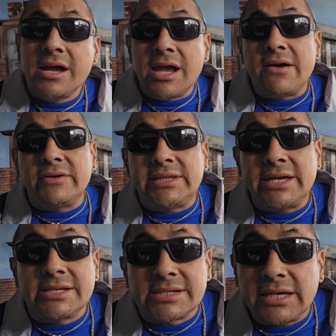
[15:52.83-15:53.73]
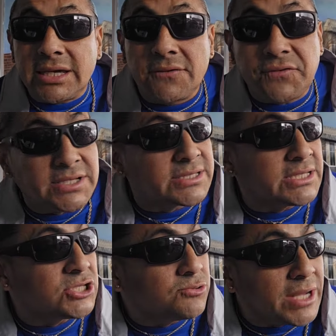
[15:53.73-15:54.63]
everything is an iffy
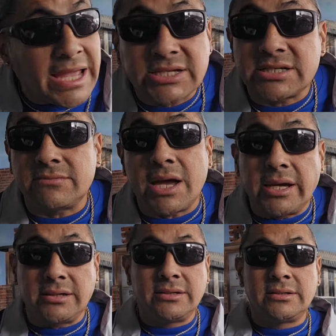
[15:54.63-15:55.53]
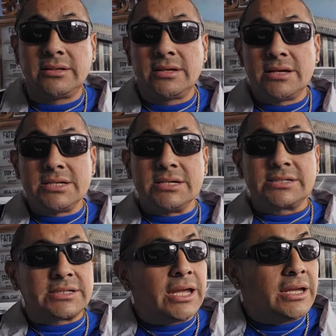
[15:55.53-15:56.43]
situation, man. You know what I'm
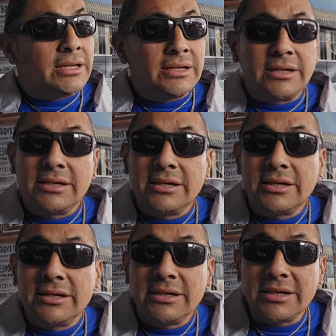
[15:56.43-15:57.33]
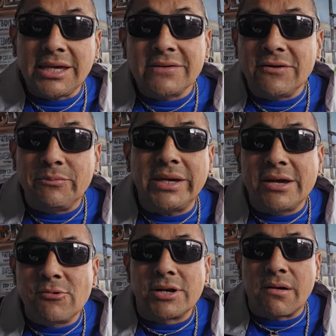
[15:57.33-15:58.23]
saying? Even
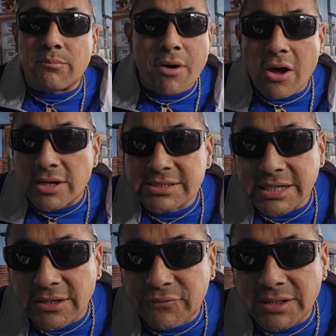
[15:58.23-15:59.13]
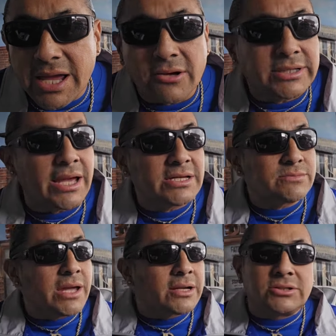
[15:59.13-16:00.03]
being with a broad is iffy nowadays,
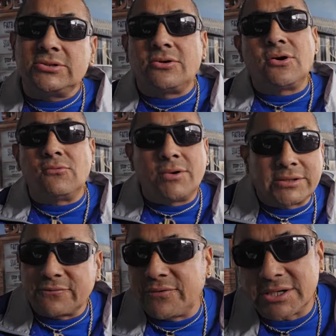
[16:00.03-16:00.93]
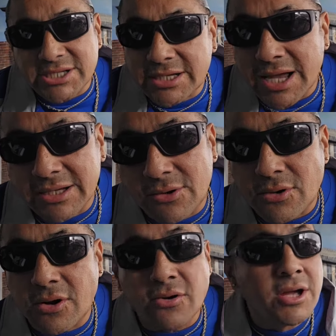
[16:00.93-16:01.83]
man, you don't know what the fuck she got
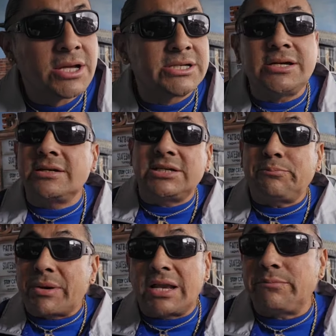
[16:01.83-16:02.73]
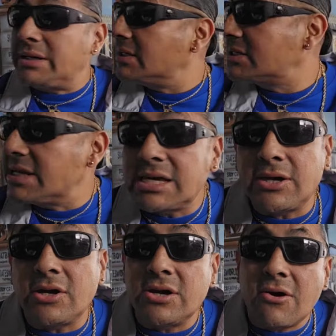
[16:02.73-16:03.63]
going on. She she probably being sneaky
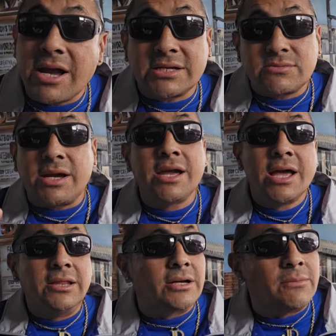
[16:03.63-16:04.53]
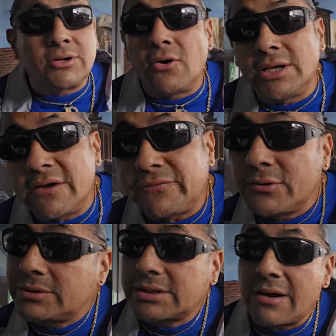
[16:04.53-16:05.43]
on your ass, man. Look, I'm going left
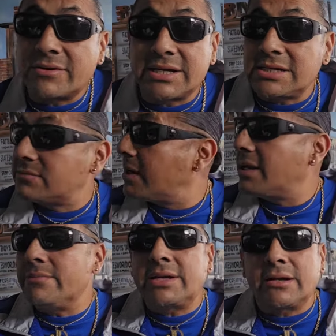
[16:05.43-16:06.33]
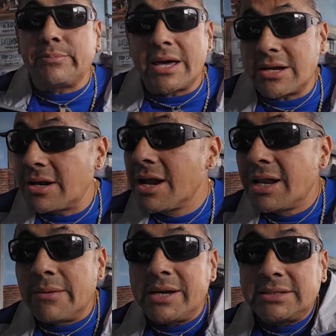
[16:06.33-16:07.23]
field with the conversation, man. Let me get up out of here.
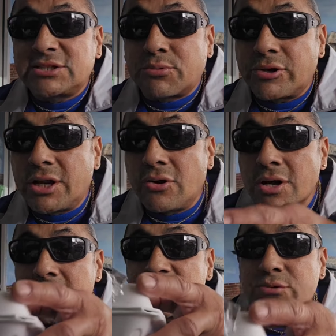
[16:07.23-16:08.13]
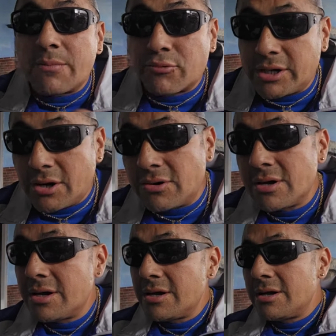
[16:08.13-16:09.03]
Let me eat this burrito, this red burrito.
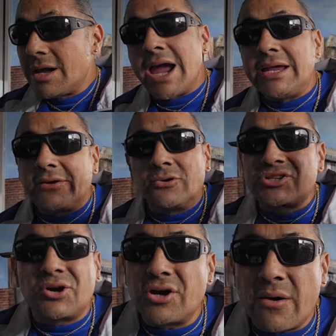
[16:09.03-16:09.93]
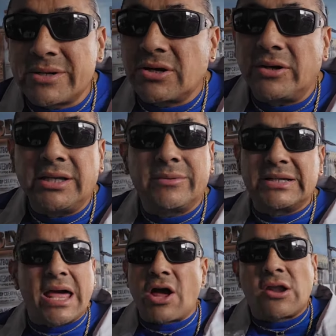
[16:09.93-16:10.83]
I ain't gonna show y'all. I'm just gonna eat it because
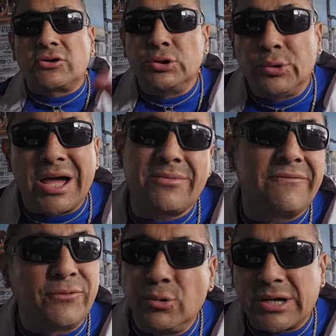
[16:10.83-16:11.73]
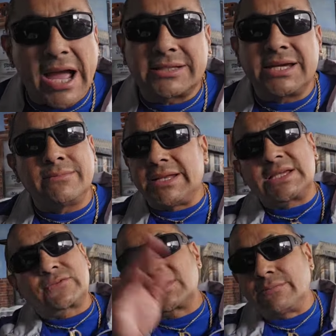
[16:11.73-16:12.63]
I, I, don't do I don't food content, man.
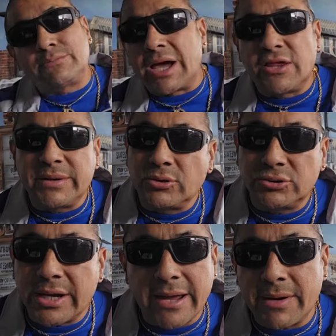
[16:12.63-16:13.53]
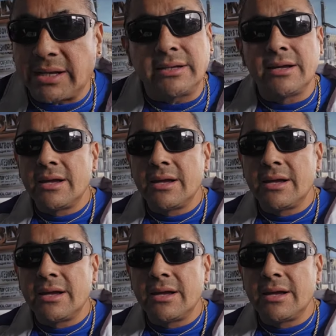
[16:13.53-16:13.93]
That's for some other people do that, man.